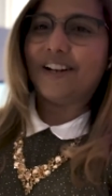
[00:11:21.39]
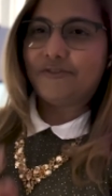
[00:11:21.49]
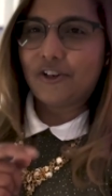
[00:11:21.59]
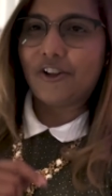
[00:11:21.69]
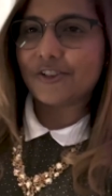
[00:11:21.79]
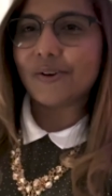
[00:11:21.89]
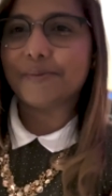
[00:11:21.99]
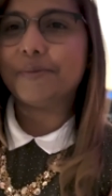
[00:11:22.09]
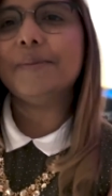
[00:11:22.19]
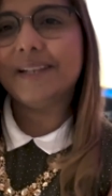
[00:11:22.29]
that would also
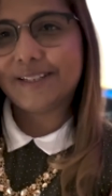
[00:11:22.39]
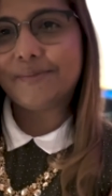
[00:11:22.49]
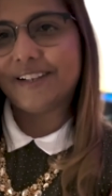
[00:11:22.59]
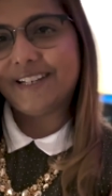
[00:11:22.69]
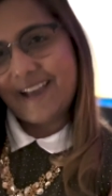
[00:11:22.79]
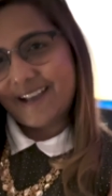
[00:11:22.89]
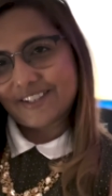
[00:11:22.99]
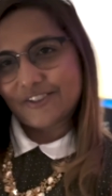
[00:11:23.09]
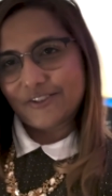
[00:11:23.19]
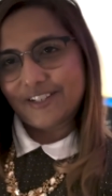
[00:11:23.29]
help me make some money
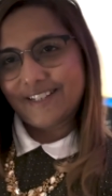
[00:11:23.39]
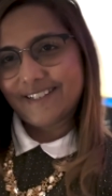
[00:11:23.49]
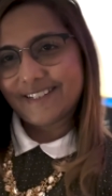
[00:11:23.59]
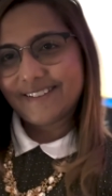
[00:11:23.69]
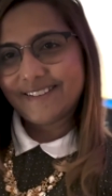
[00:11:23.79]
as a student